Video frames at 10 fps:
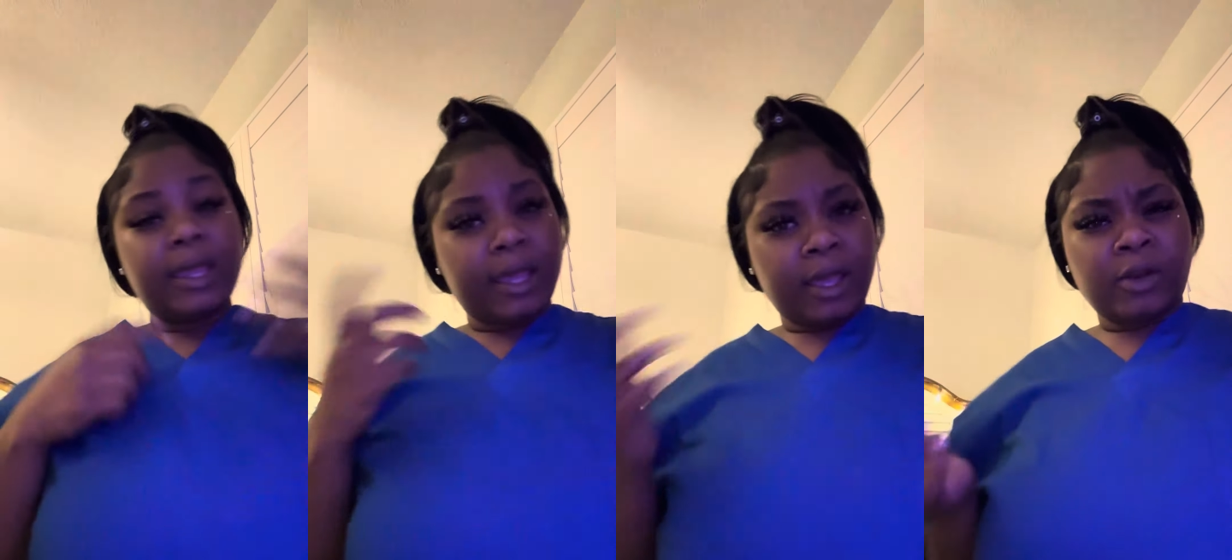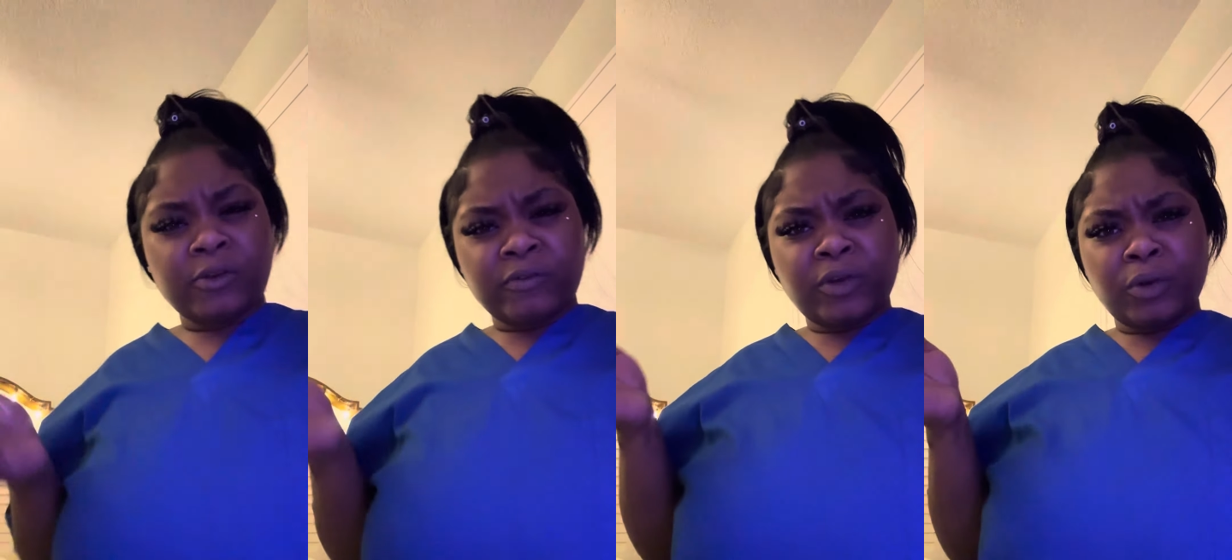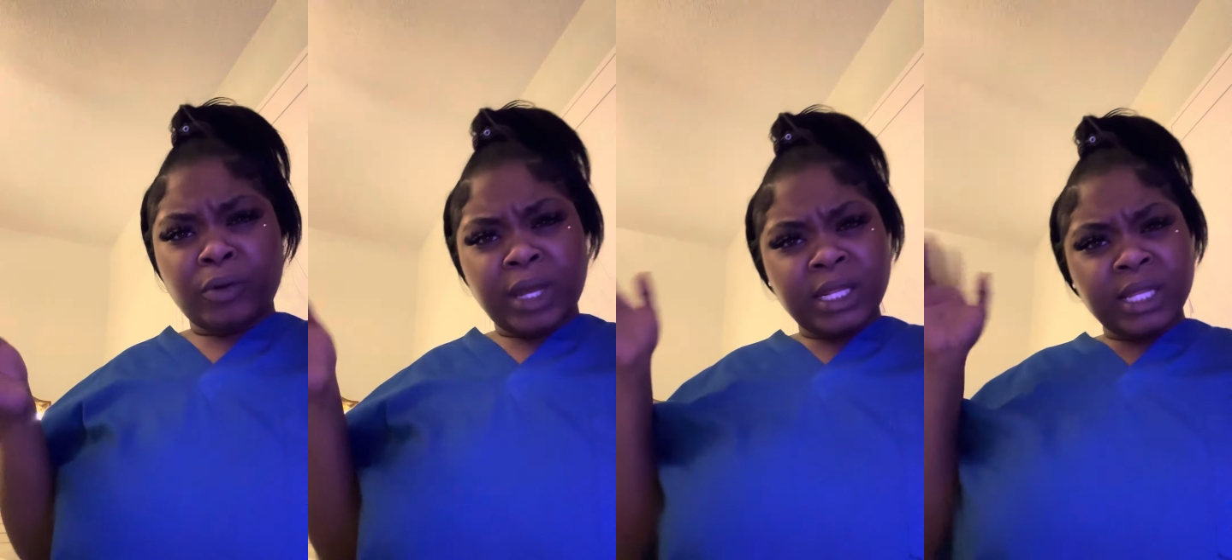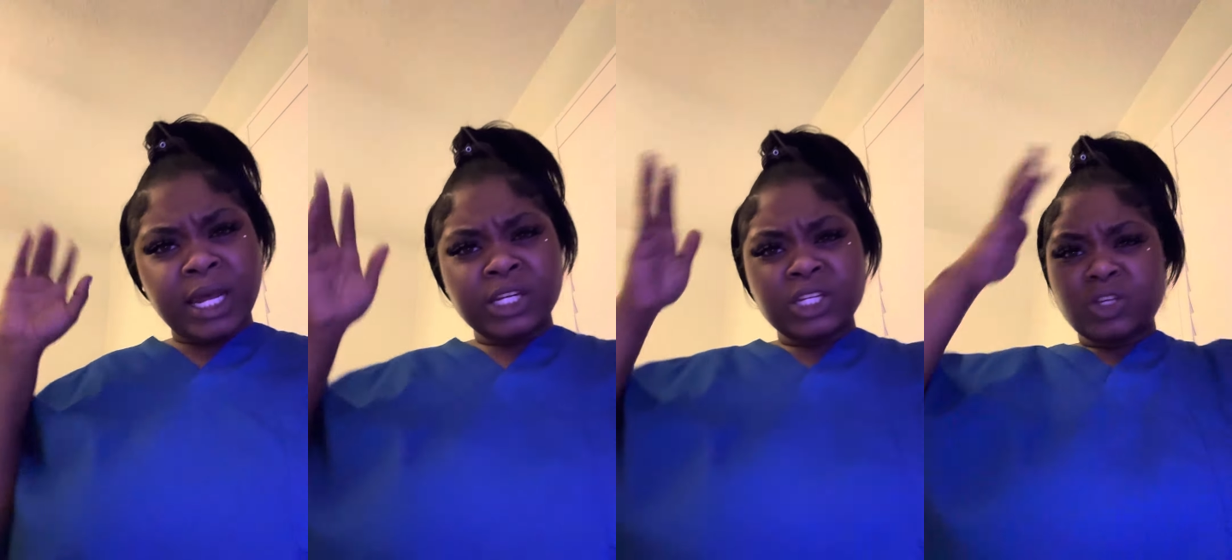interview, and then
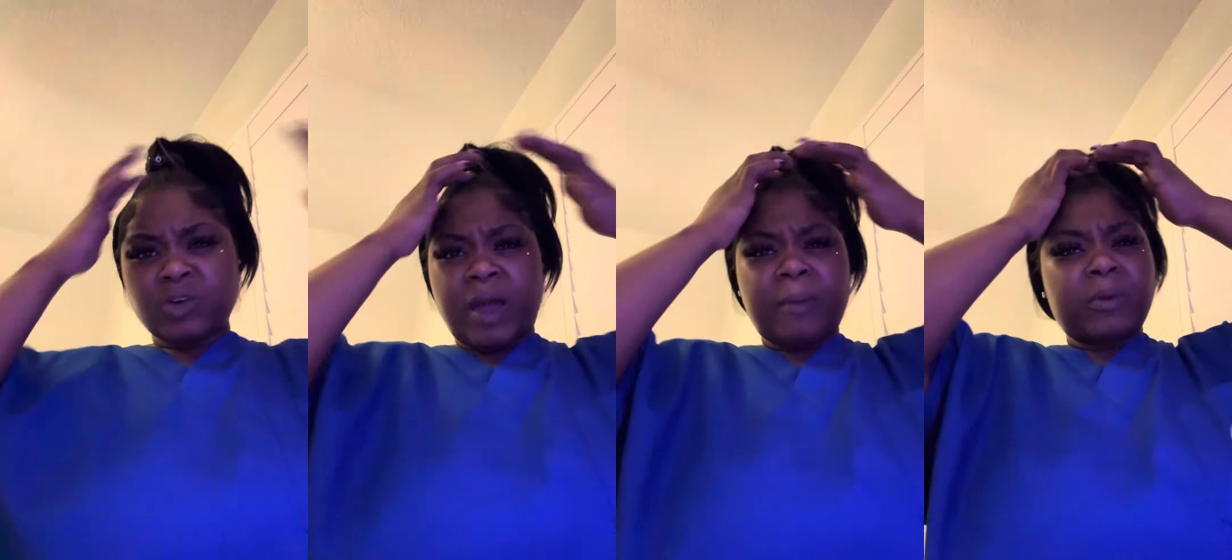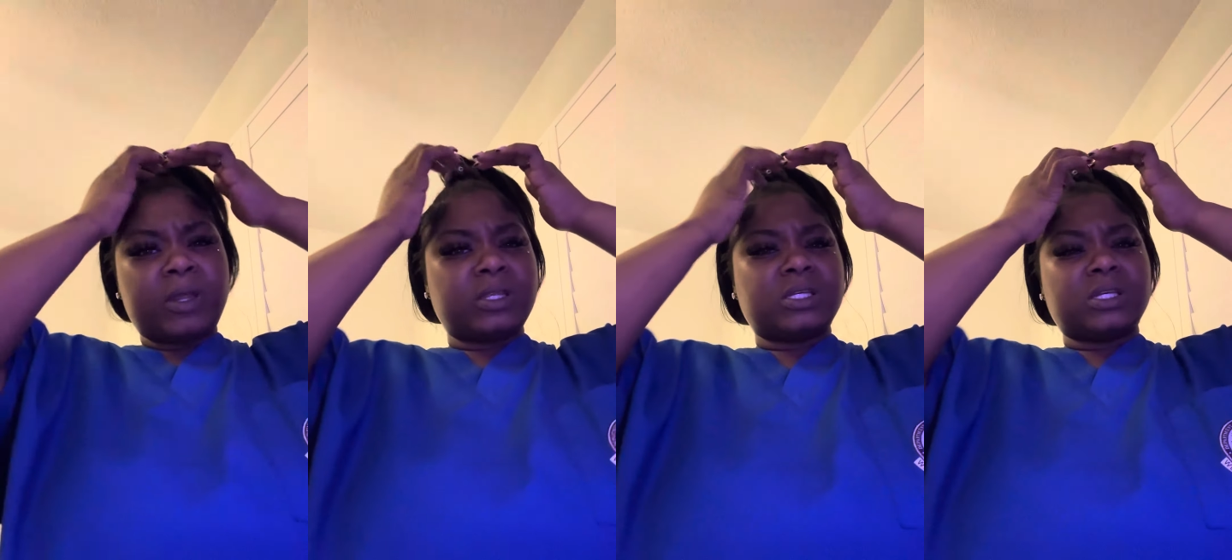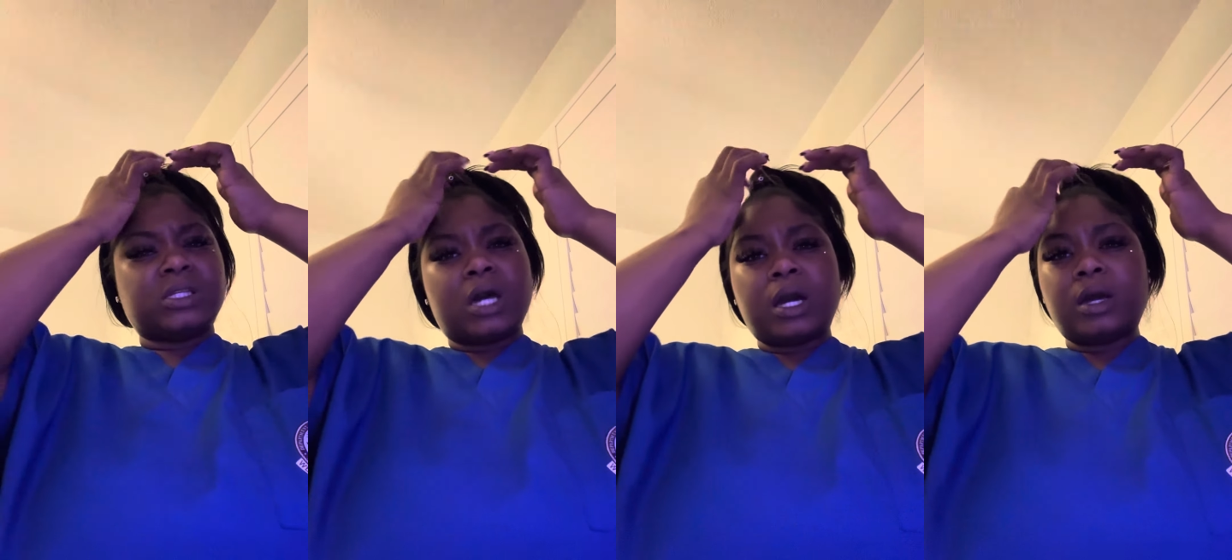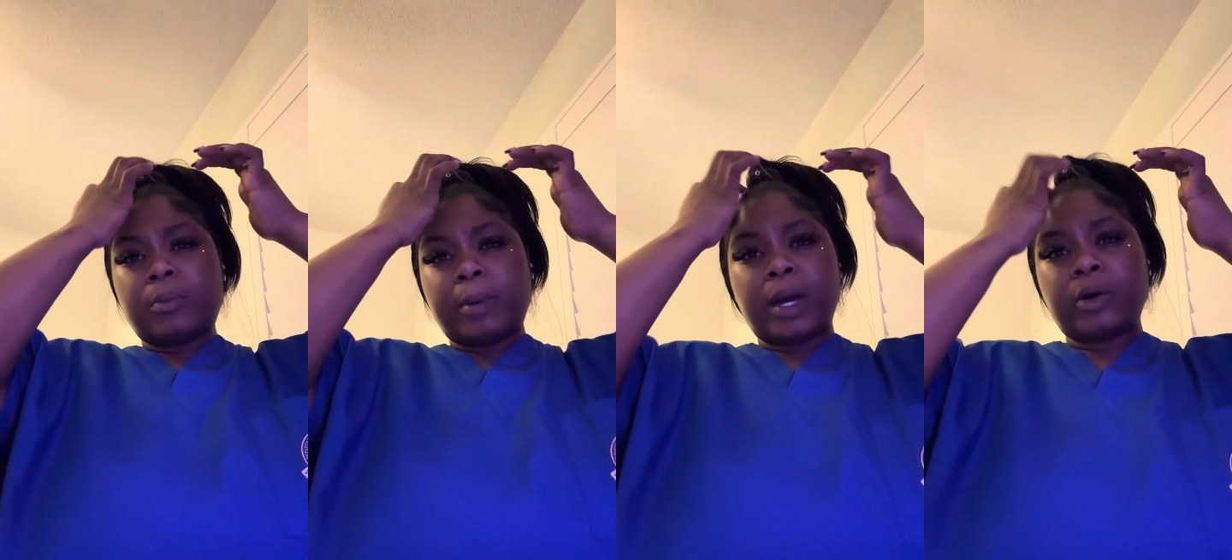I just so happened to talk
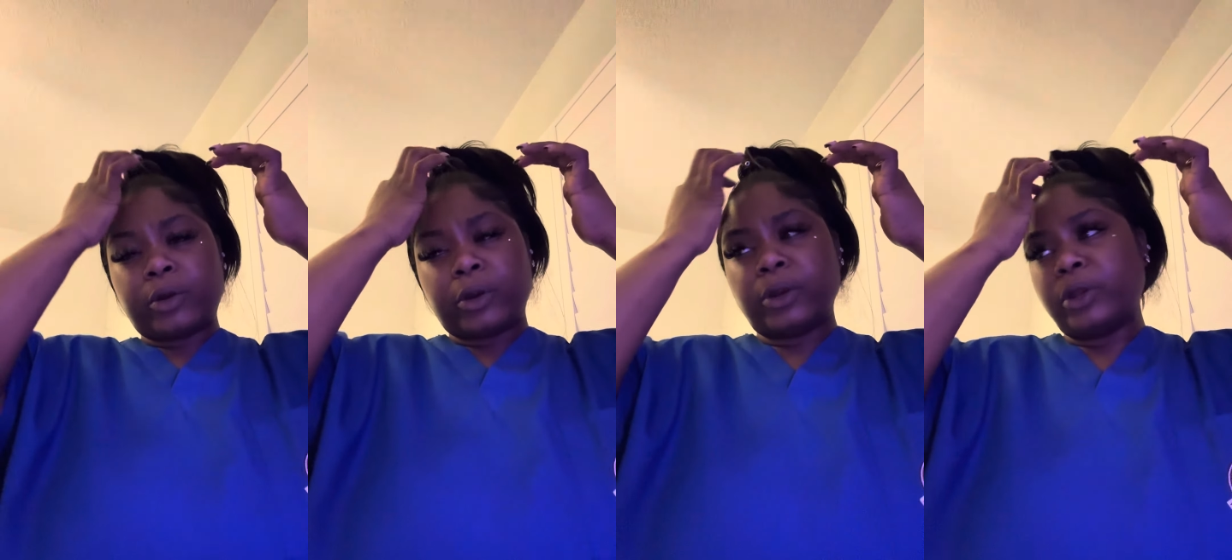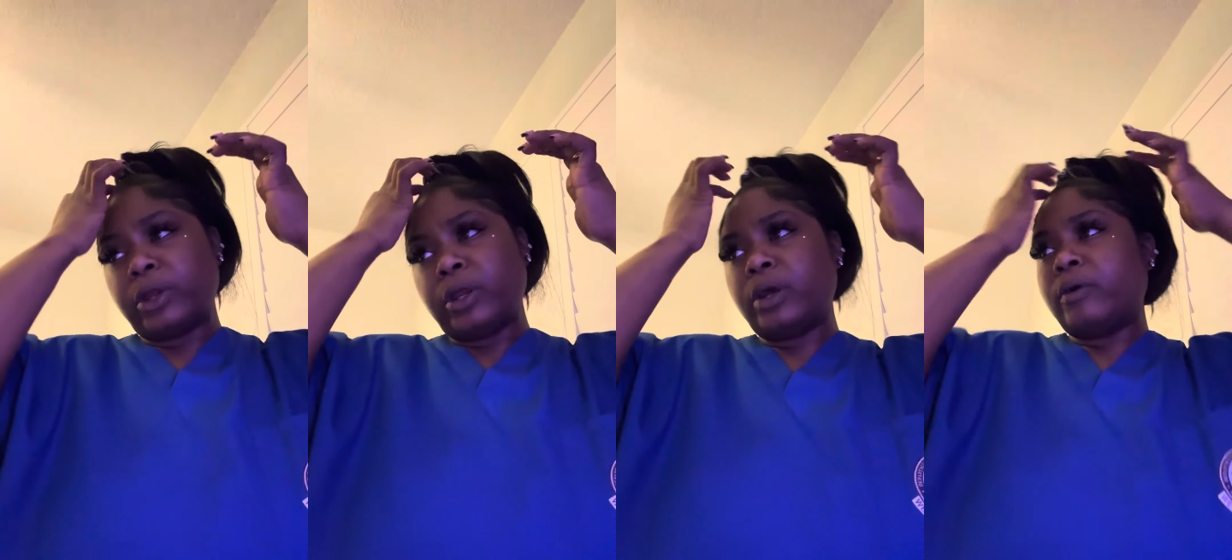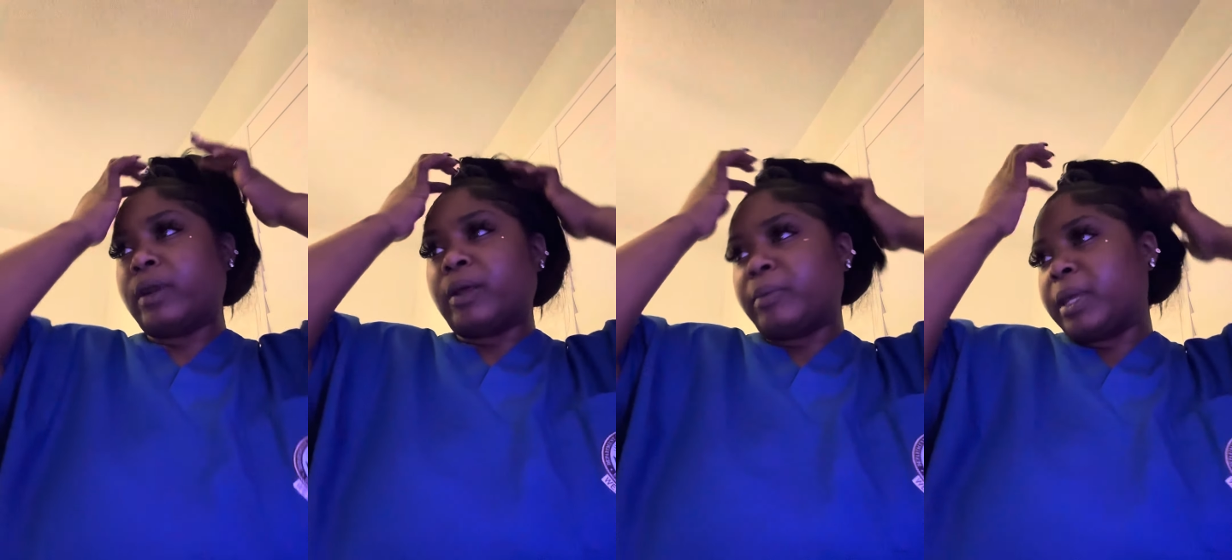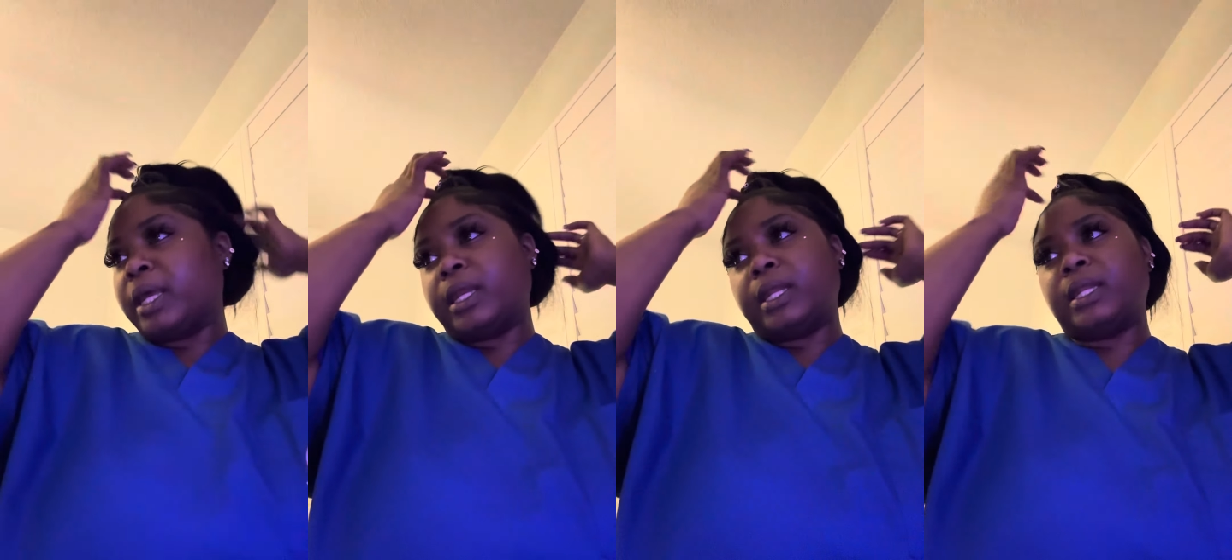about her, you know what I
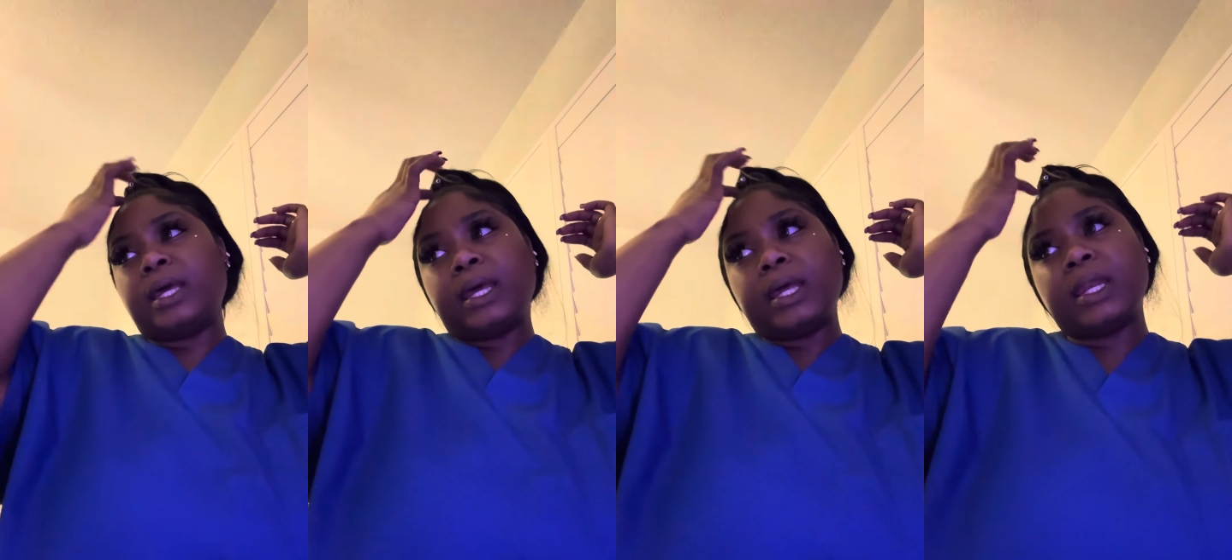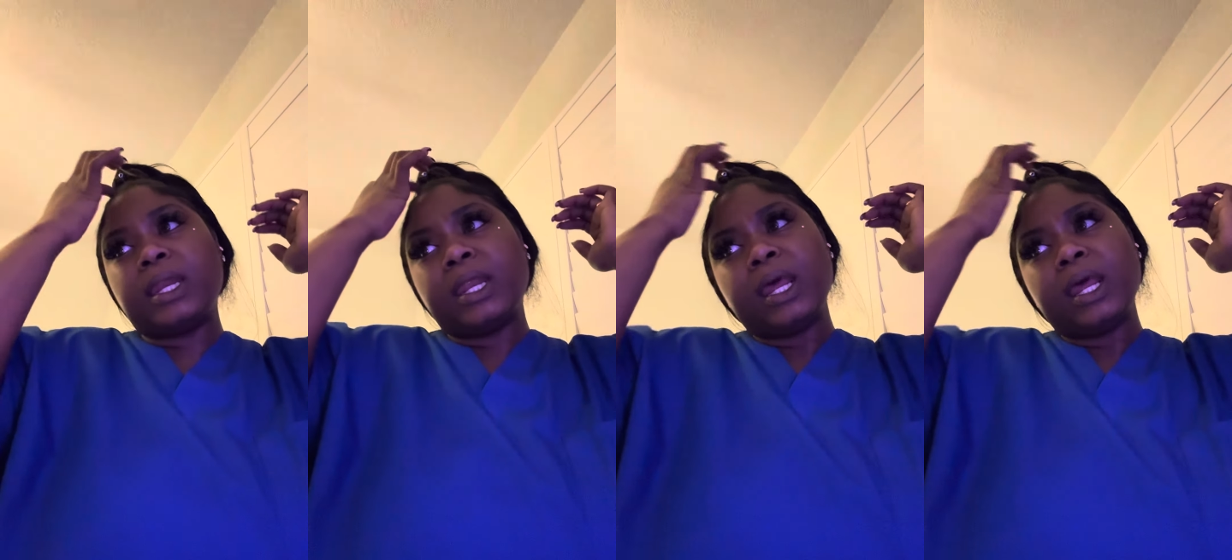mean? And then